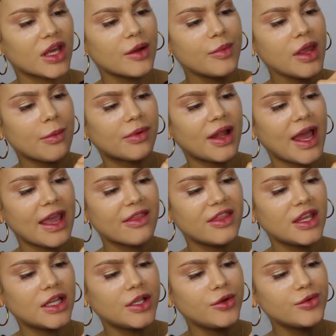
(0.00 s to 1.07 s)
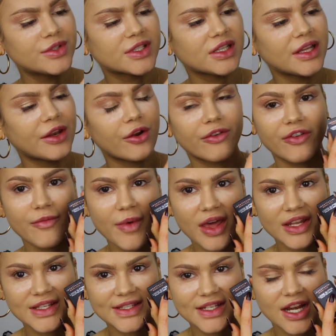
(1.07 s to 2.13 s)
gonna be applying the loose glitter from
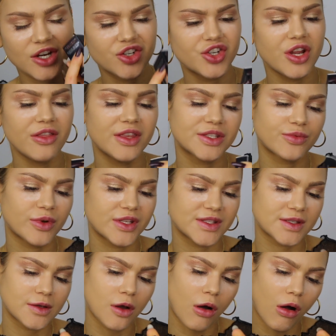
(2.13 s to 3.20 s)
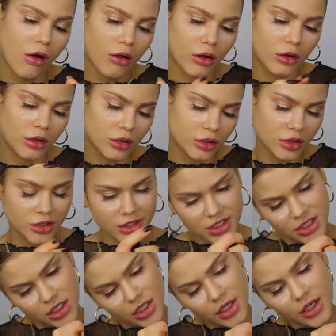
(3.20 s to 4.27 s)
Anastasia. This one is
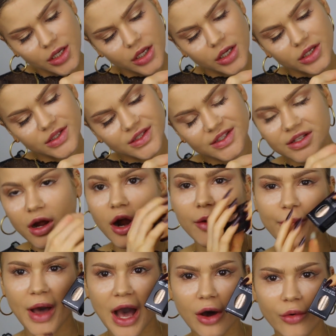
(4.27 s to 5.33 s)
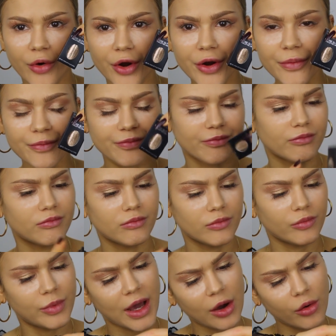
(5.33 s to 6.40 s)
called Star Power.
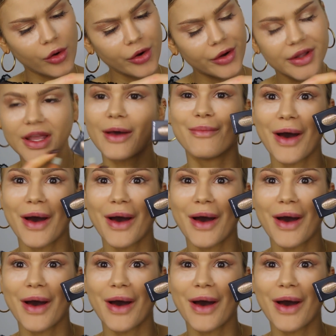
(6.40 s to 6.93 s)
Power? Yeah,